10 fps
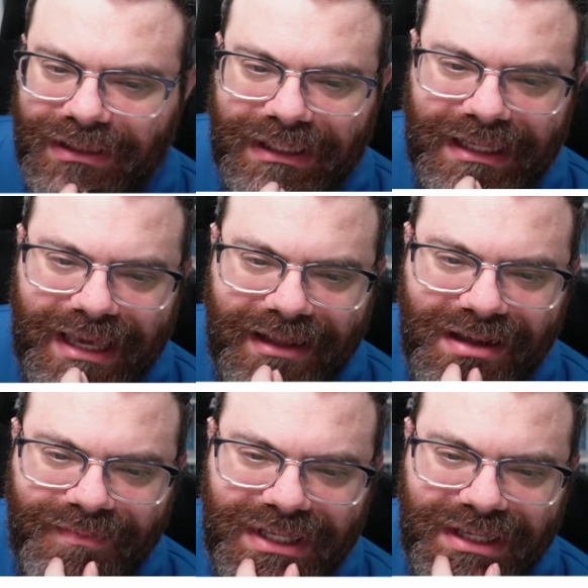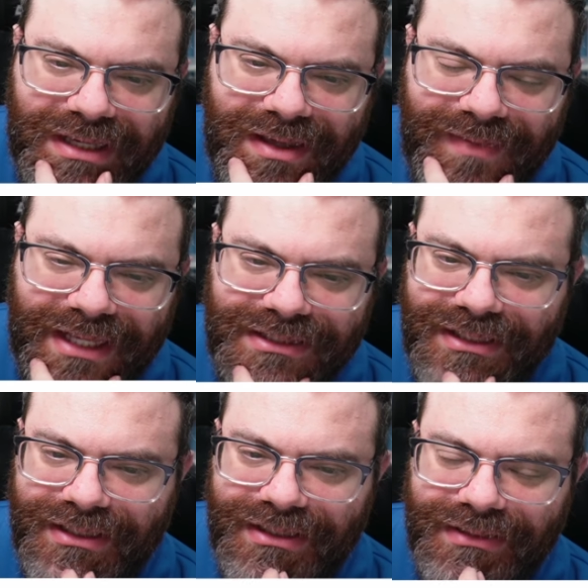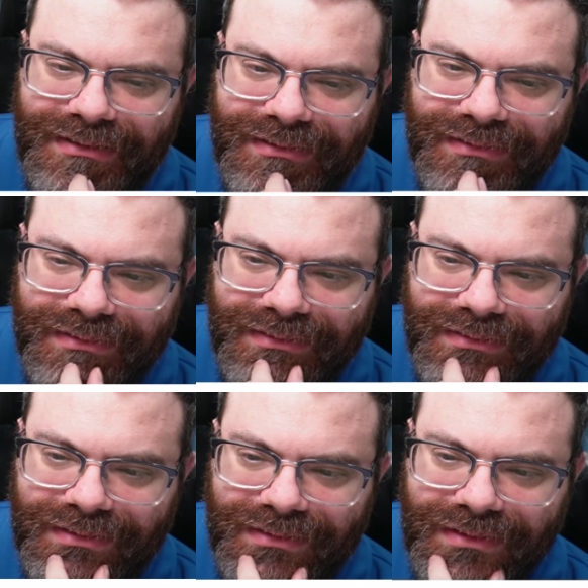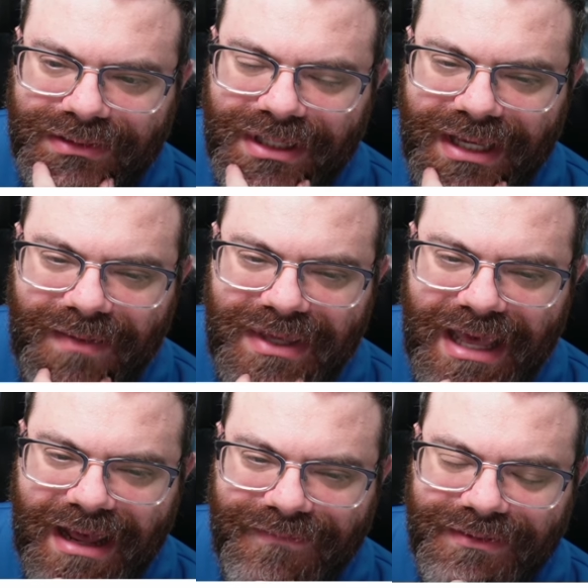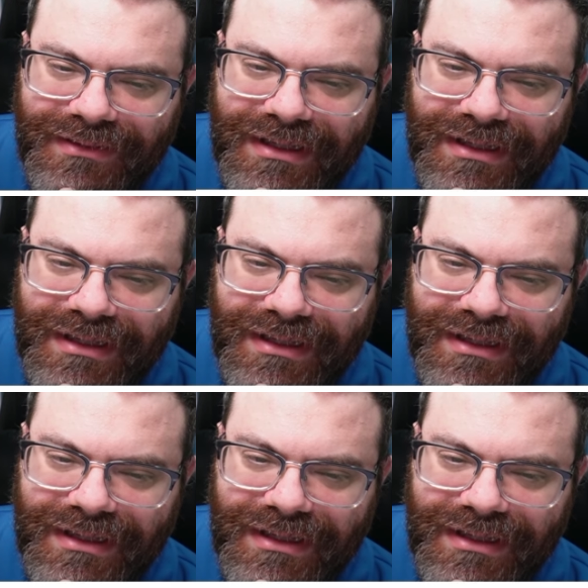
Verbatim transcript: it cannot be MAT, or sorry, it can't be after.